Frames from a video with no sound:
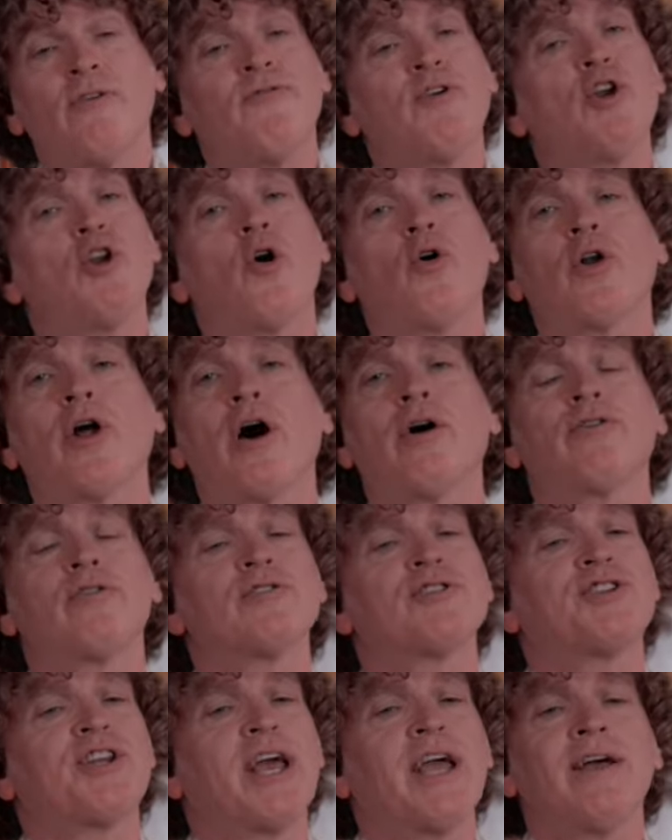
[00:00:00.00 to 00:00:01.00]
if you don't
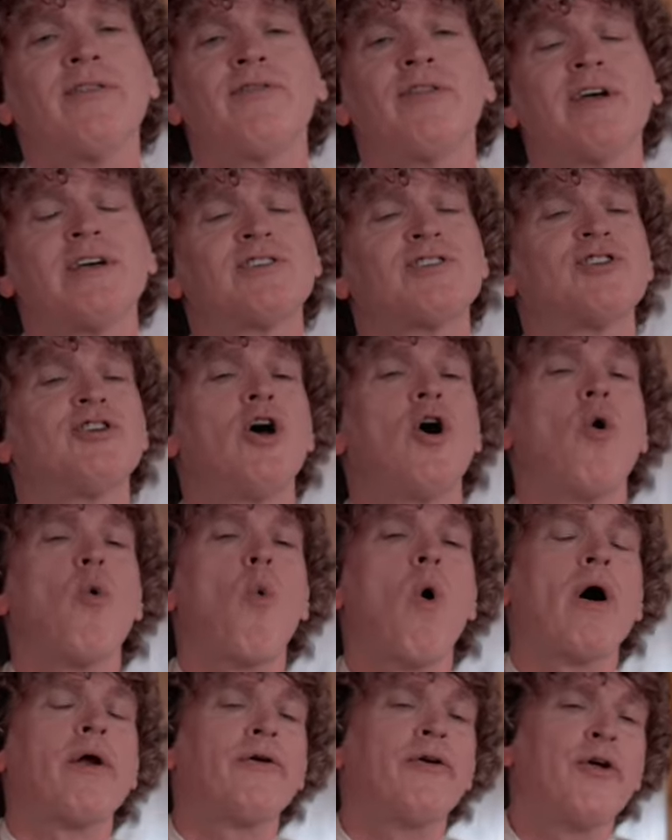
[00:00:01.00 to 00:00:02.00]
understand this, no
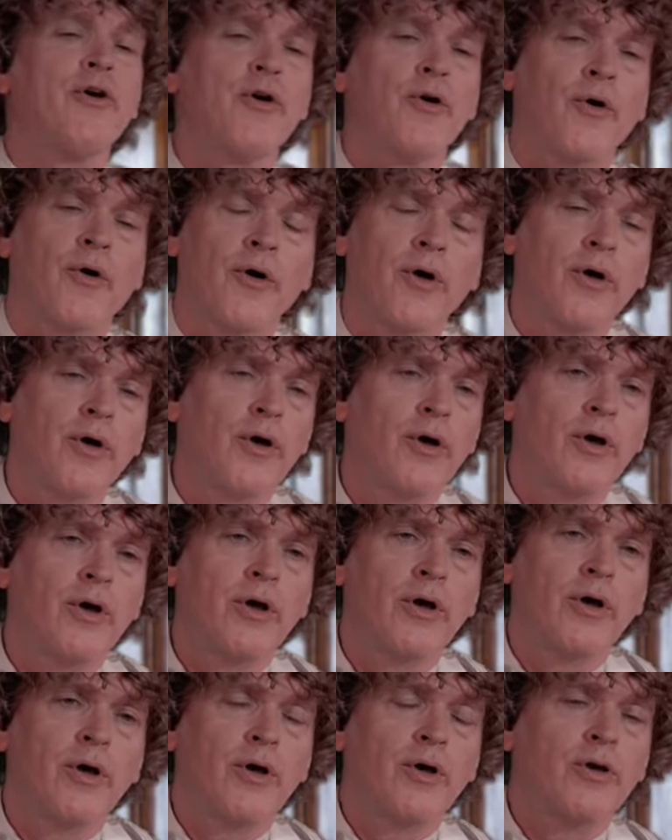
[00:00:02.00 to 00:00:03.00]
wonder
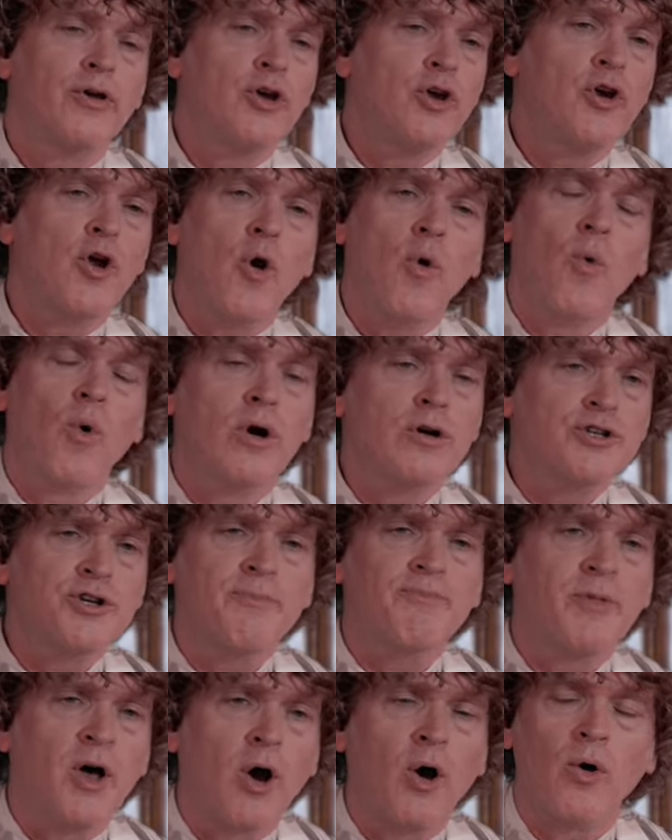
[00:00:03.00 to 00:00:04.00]
you don't
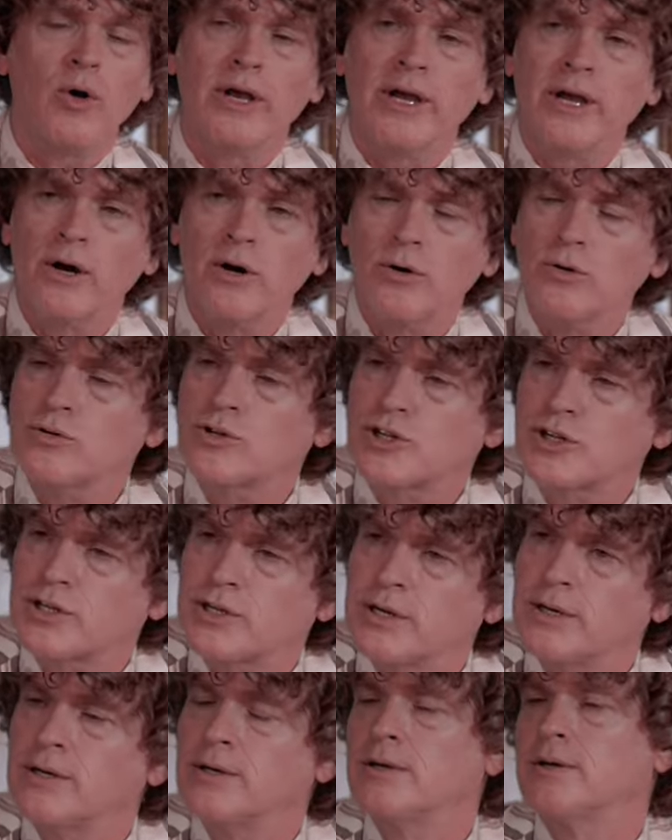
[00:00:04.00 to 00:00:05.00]
worship the Holy
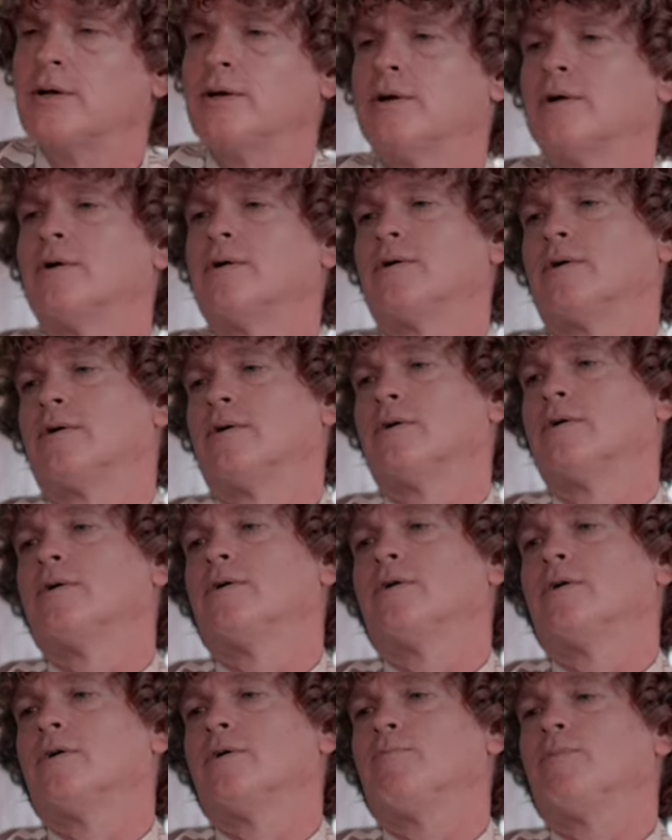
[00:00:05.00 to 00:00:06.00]
Ghost,
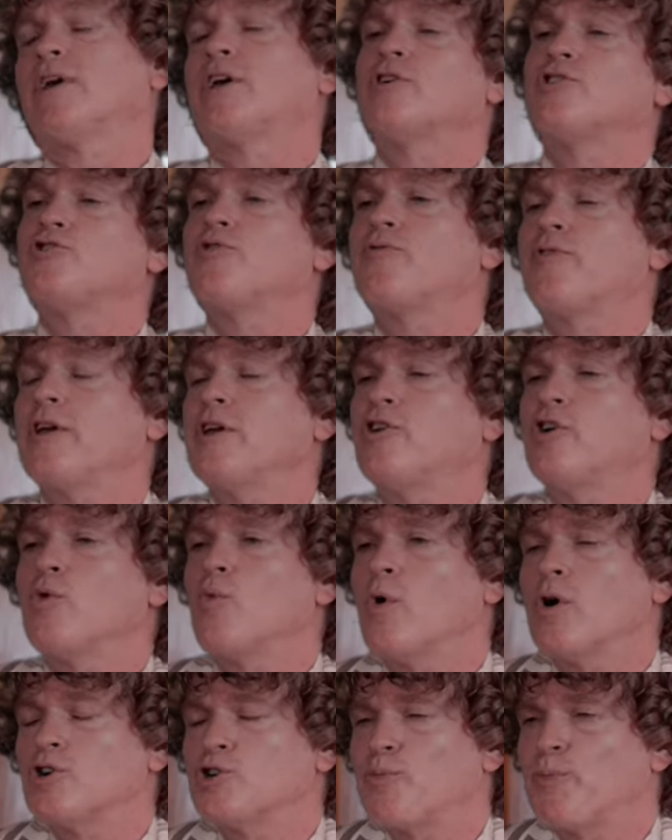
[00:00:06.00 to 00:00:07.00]
because you think you're
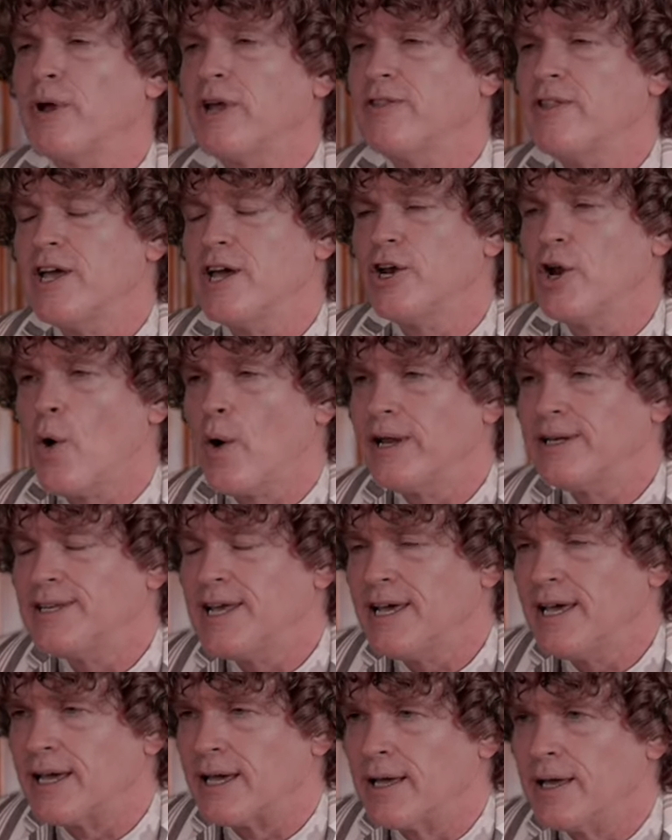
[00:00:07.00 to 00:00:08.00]
worshiping the
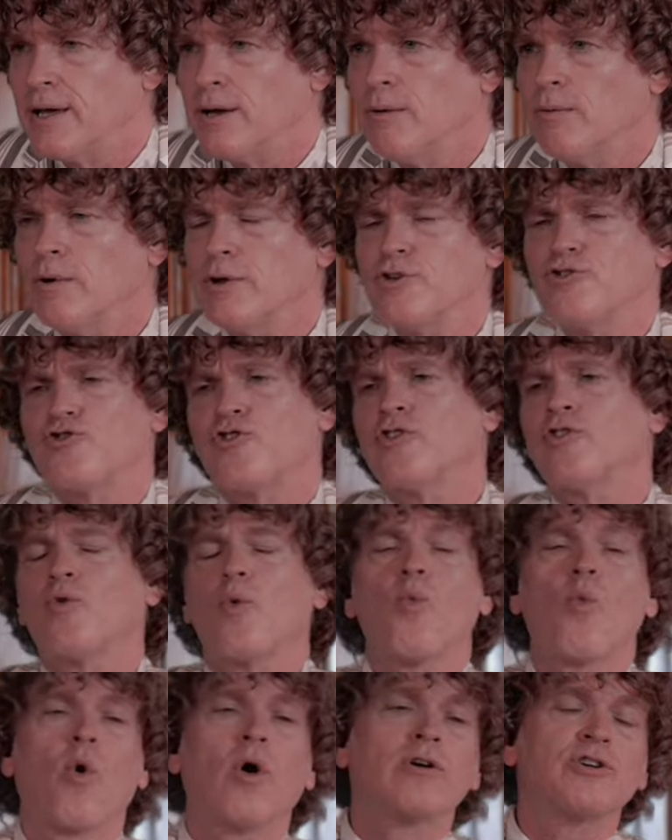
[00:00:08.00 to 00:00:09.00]
anointing. Well, you
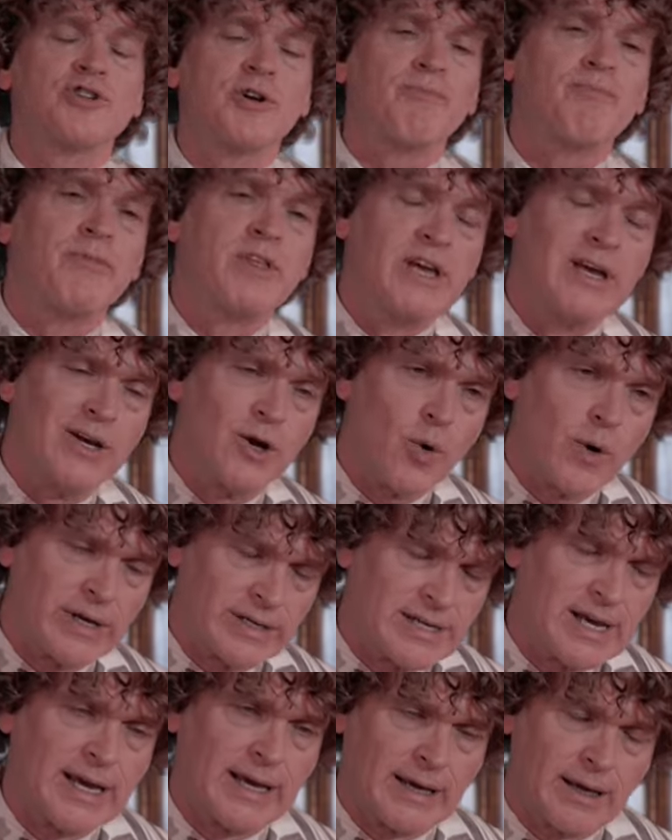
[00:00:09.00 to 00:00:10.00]
shouldn't worship the
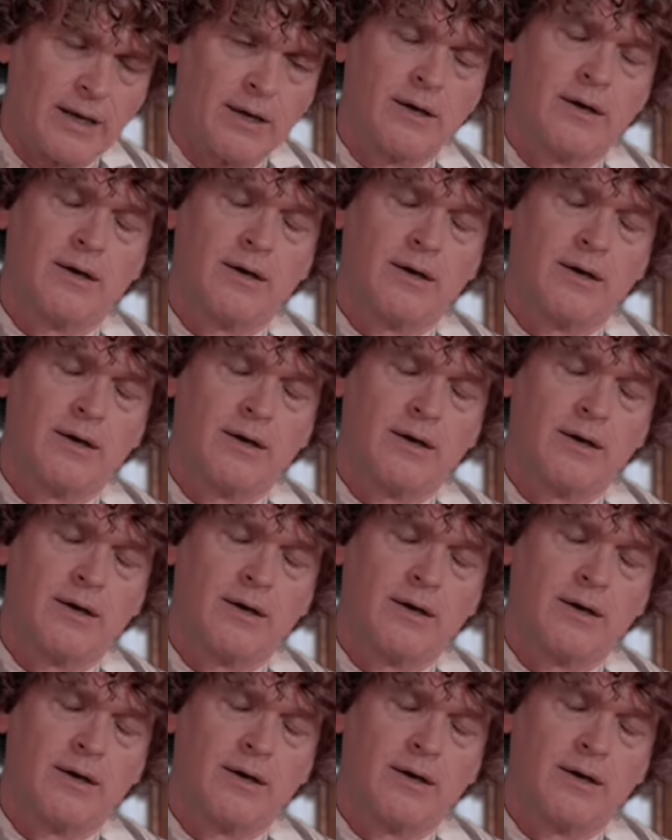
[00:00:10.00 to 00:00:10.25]
anointing.